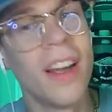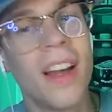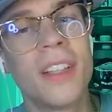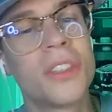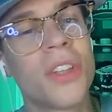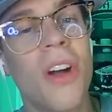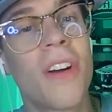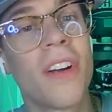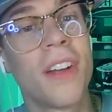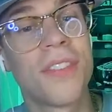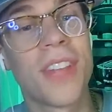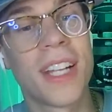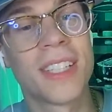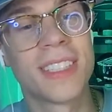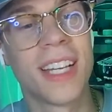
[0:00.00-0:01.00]
Yeah. Sorry
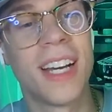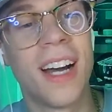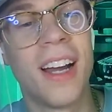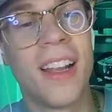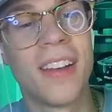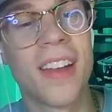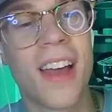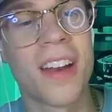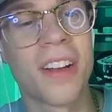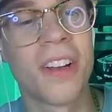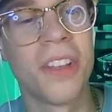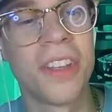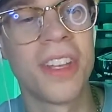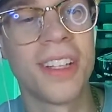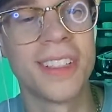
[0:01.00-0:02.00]
if that's not a
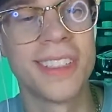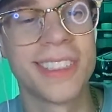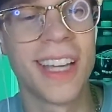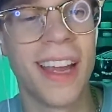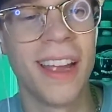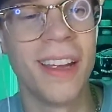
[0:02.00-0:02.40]
good thing to say.